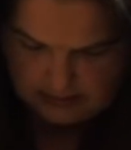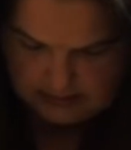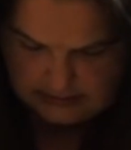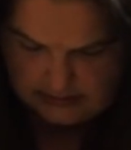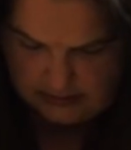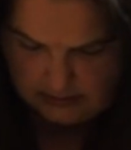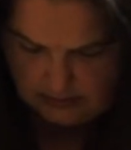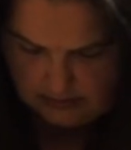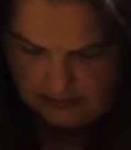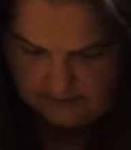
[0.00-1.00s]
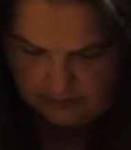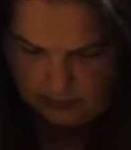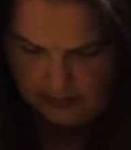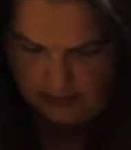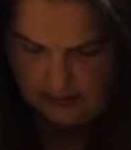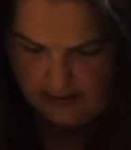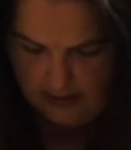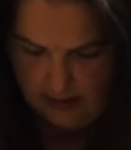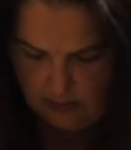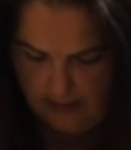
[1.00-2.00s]
2, 4.
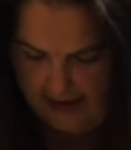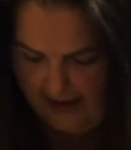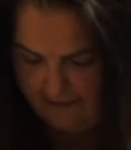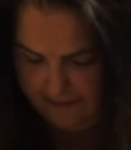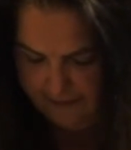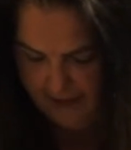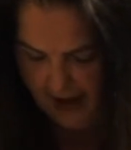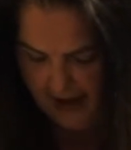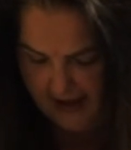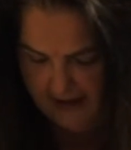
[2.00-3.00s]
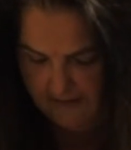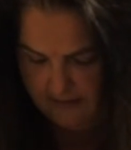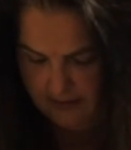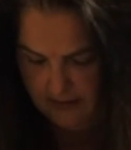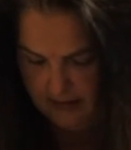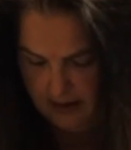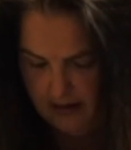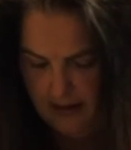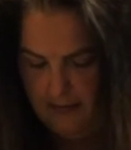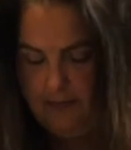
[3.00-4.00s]
We have 5
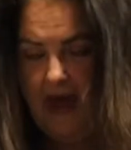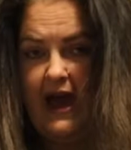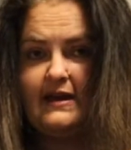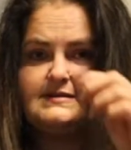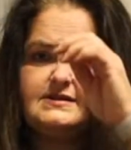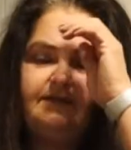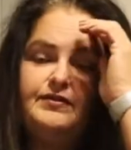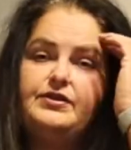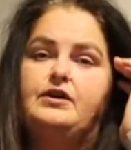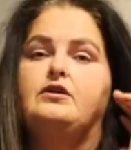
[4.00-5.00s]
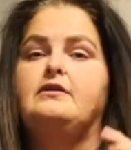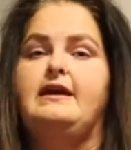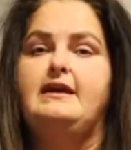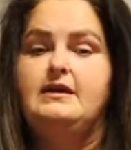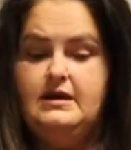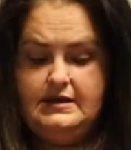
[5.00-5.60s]
packs of 30.